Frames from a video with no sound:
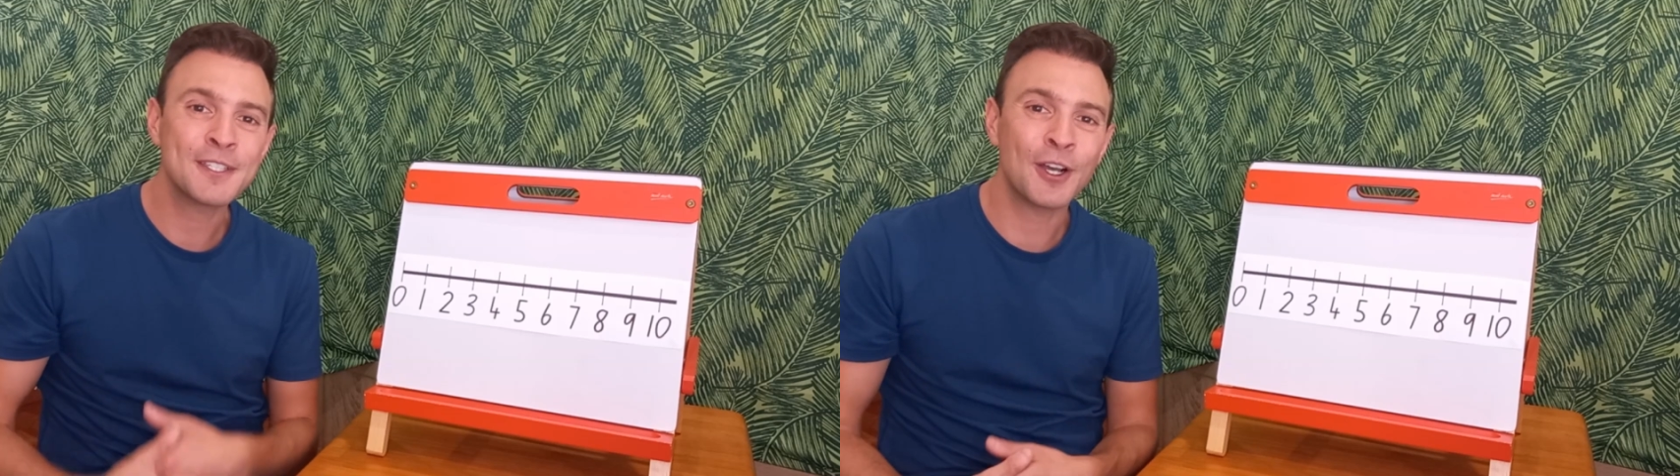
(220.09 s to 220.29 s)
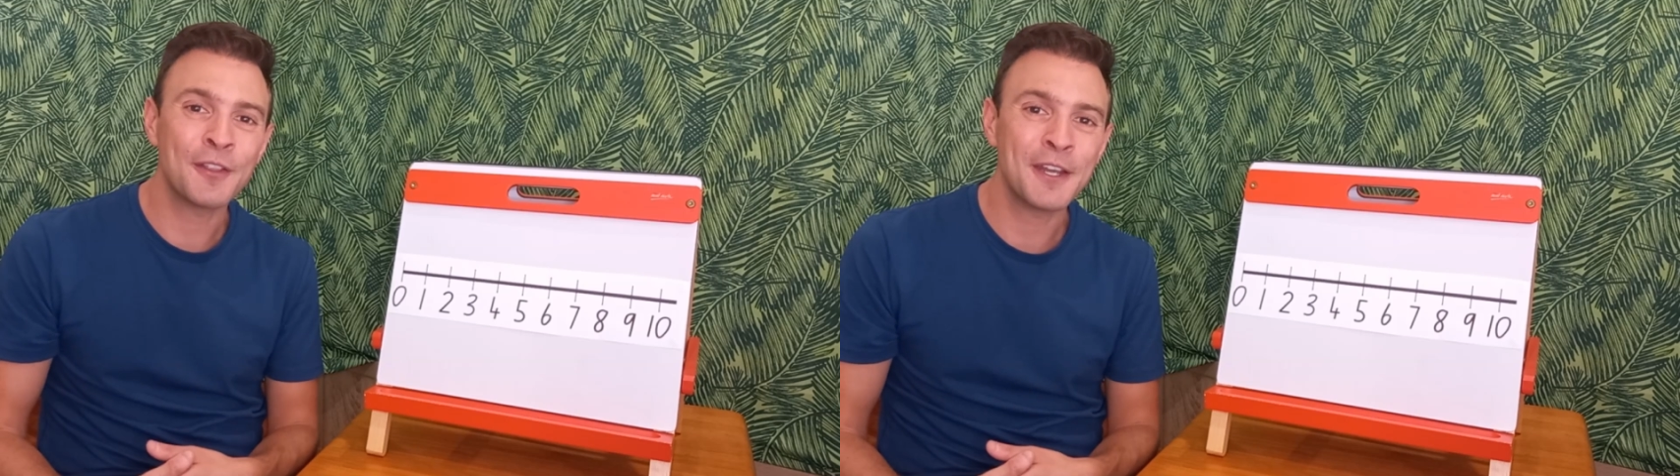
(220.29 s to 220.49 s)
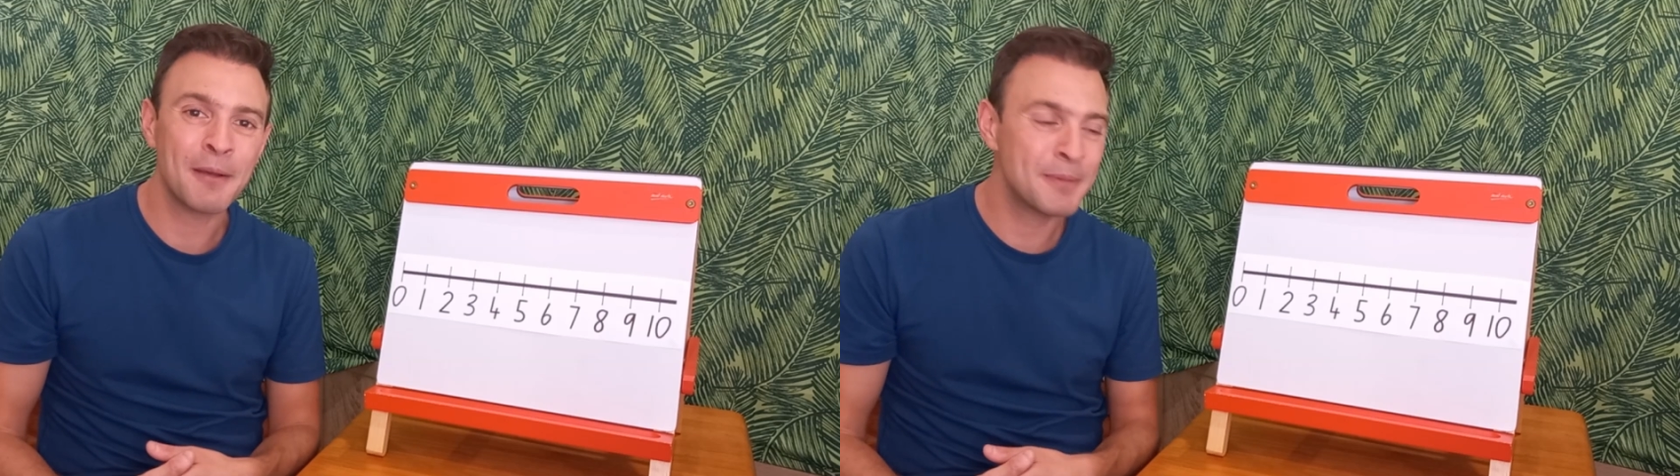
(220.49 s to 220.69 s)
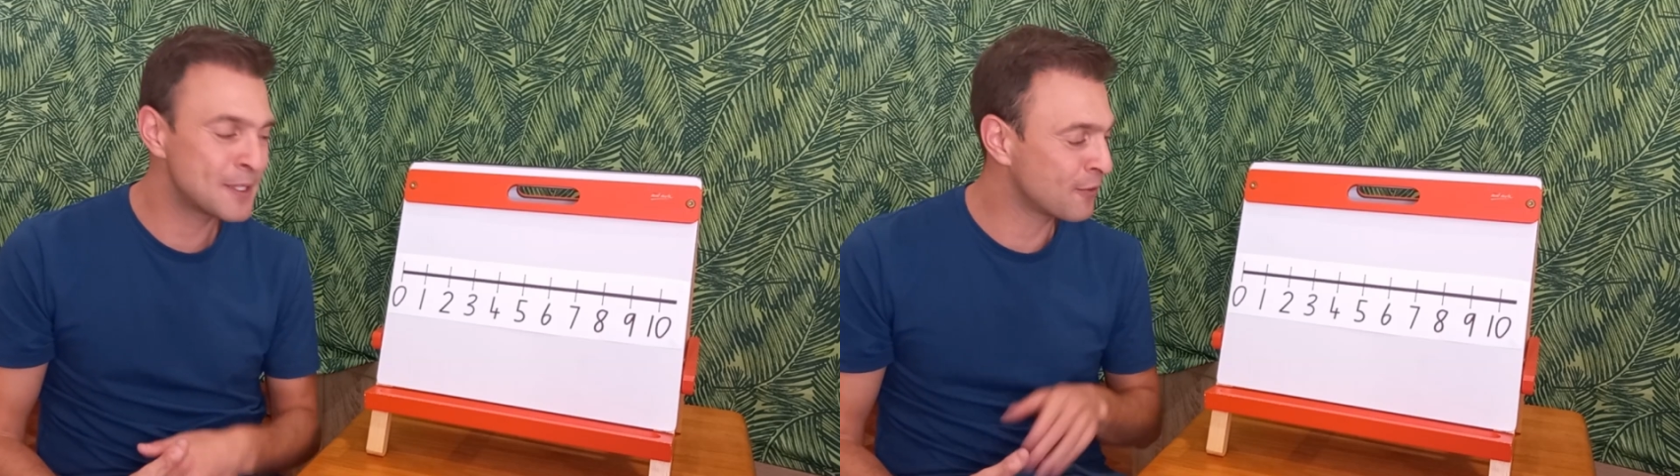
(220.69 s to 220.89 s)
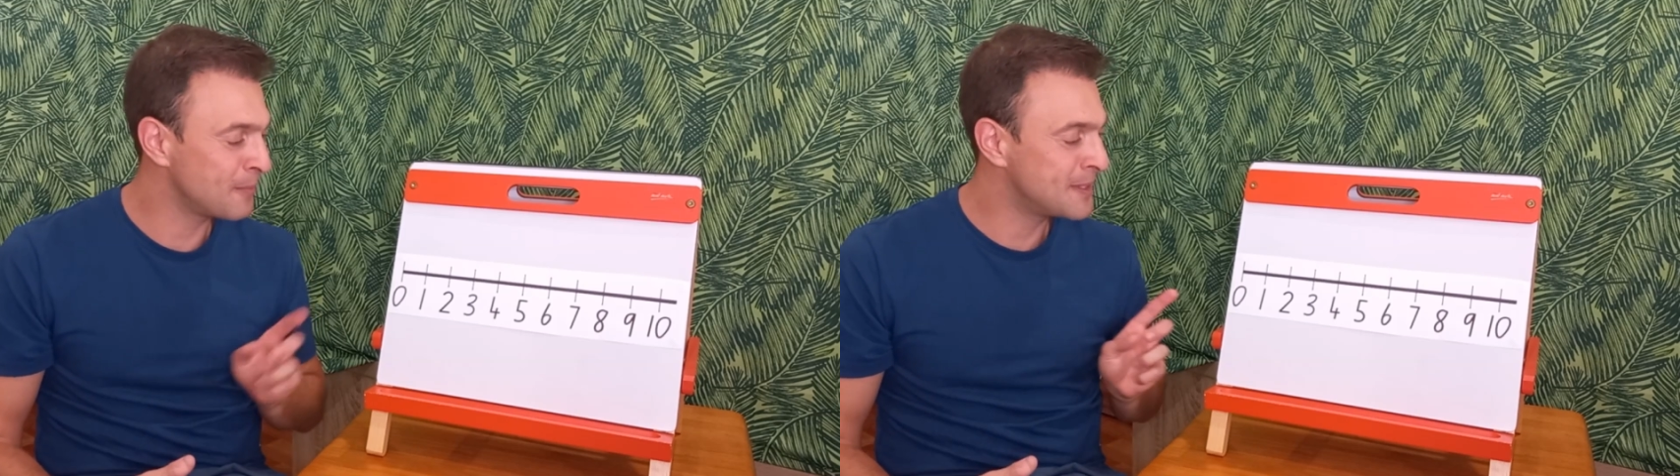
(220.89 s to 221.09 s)
on the numbers
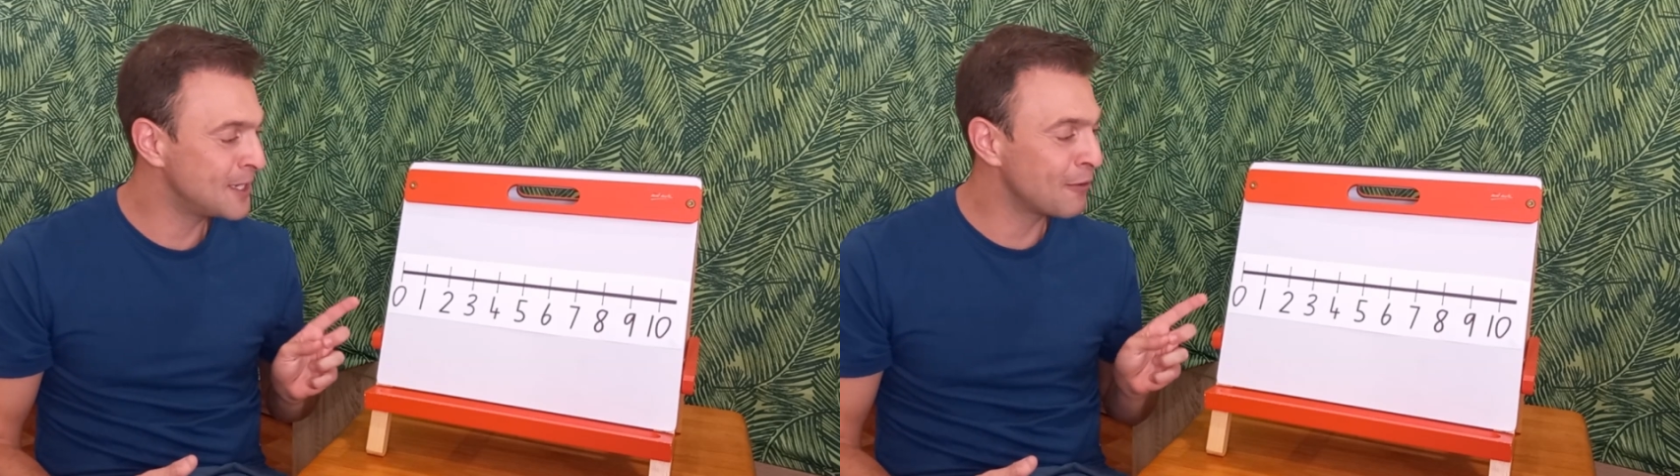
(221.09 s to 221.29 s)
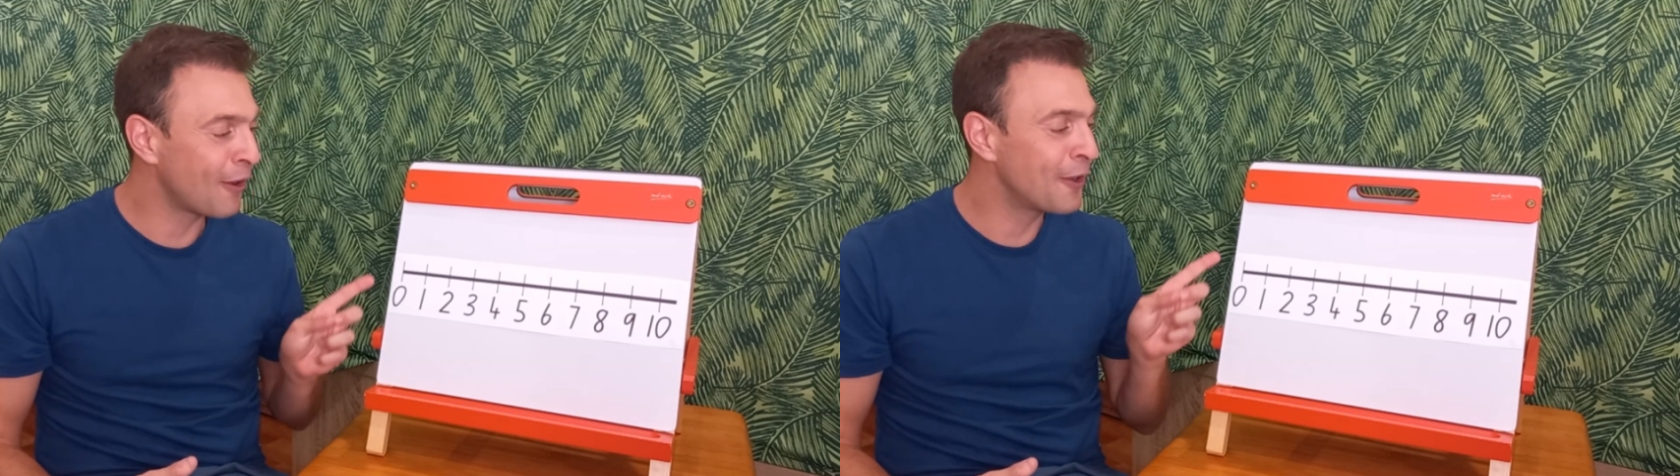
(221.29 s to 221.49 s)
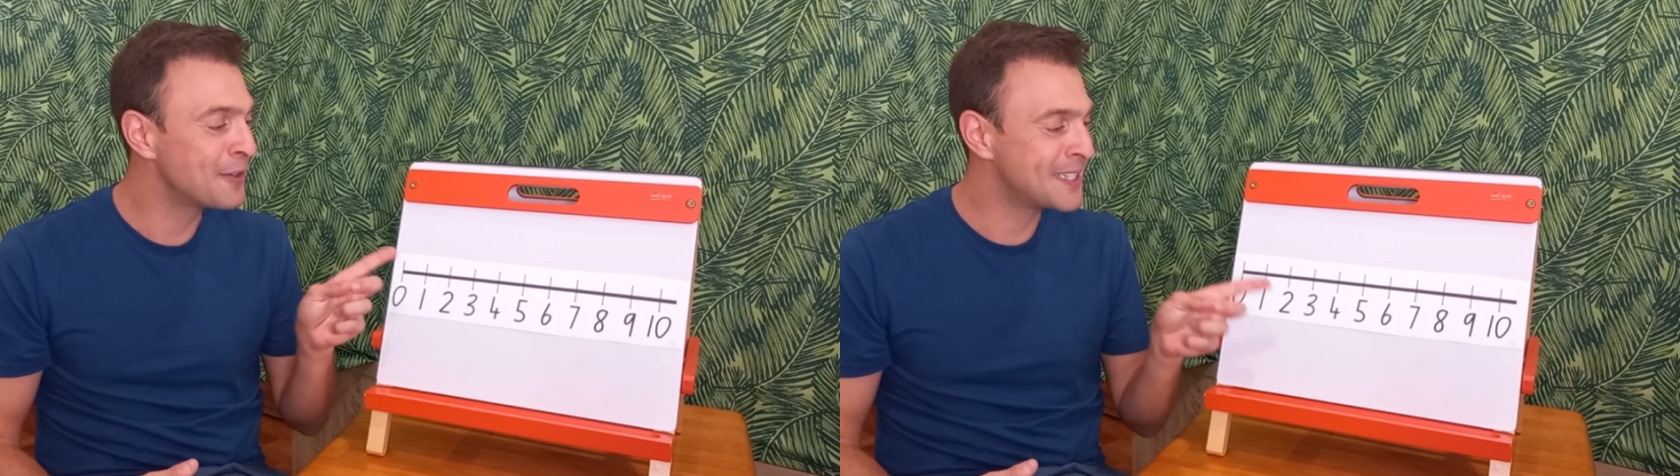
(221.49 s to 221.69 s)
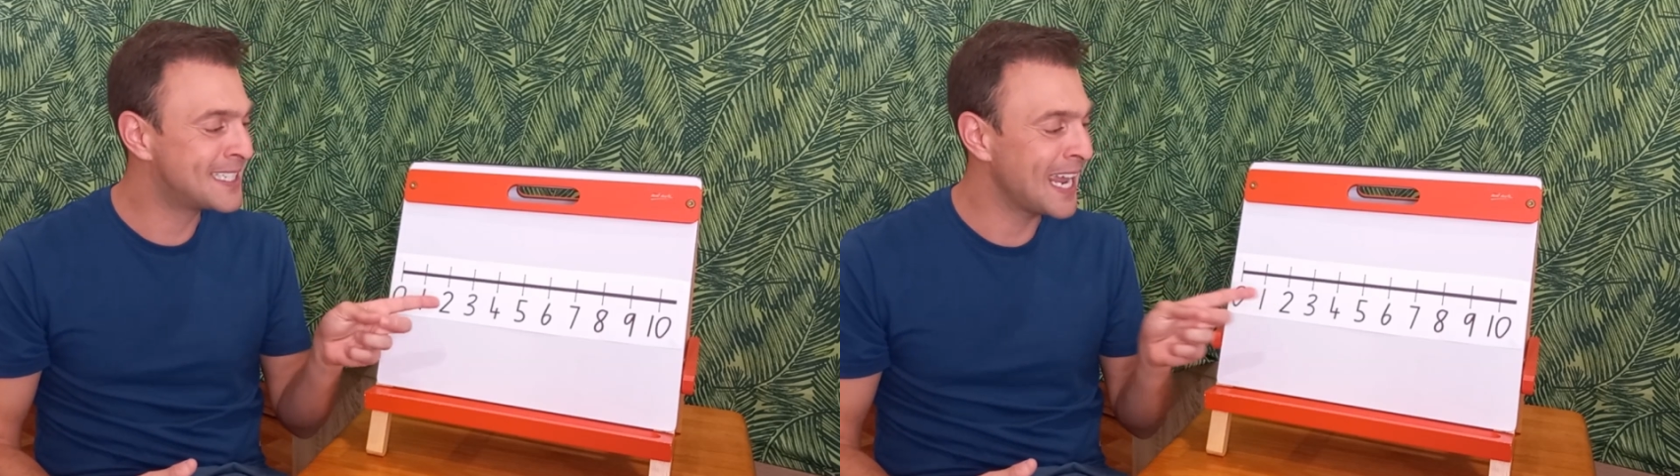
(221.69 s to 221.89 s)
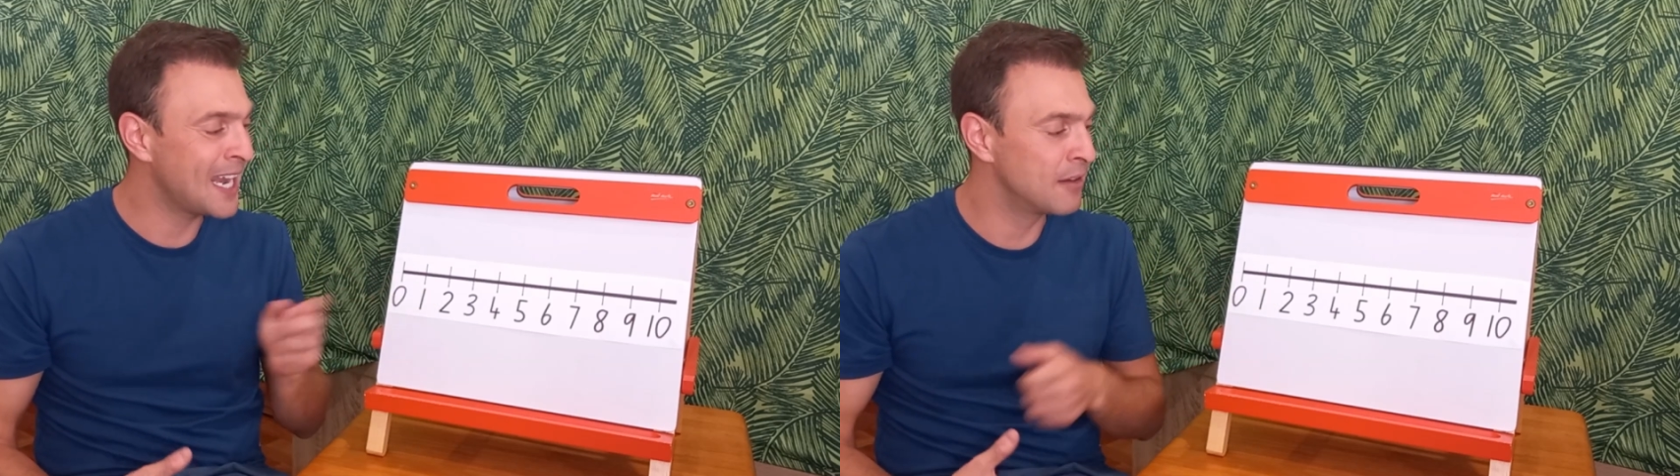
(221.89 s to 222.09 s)
from 0 to
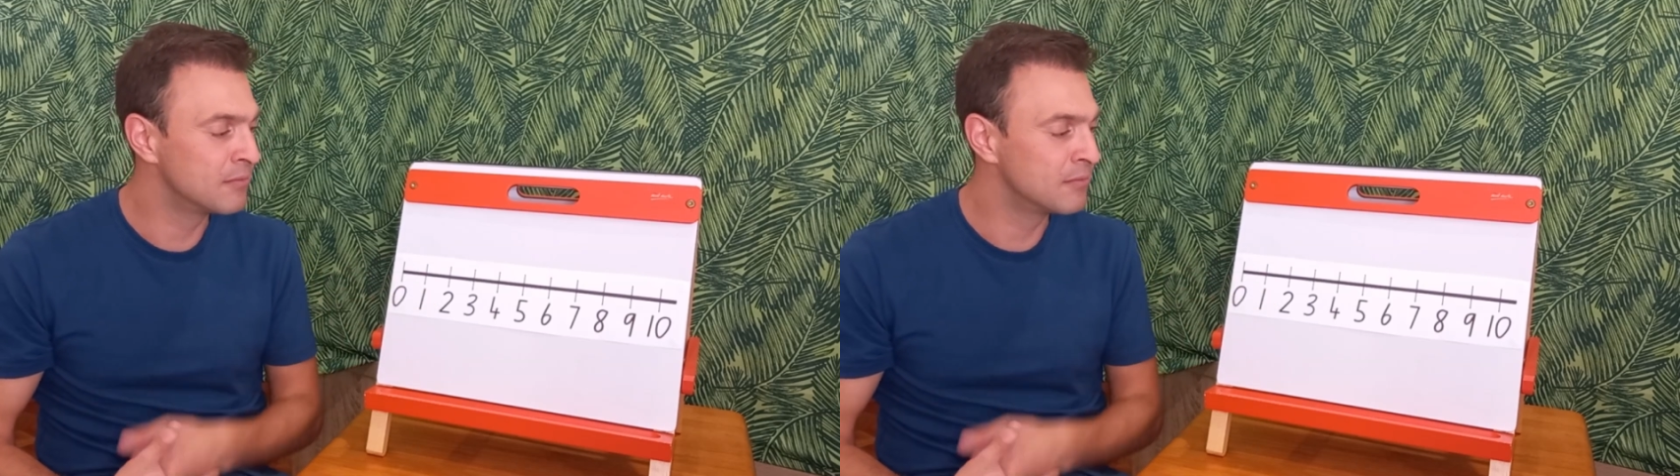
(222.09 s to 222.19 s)
10.